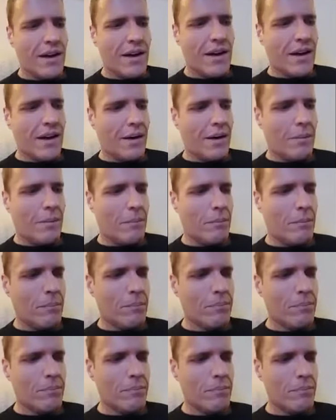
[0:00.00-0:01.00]

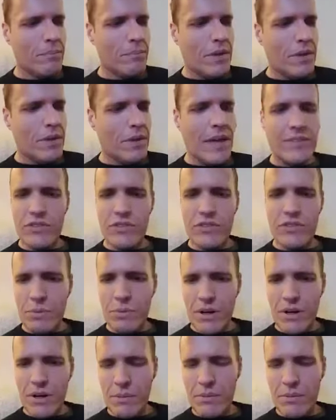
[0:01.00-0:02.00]
And that's just
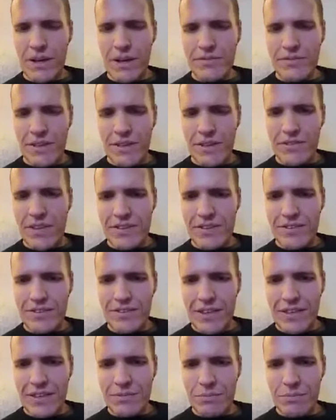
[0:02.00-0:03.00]
part of the process.
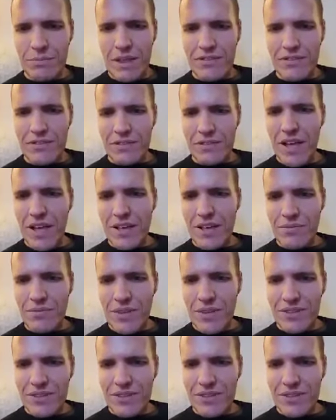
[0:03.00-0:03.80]
That's life.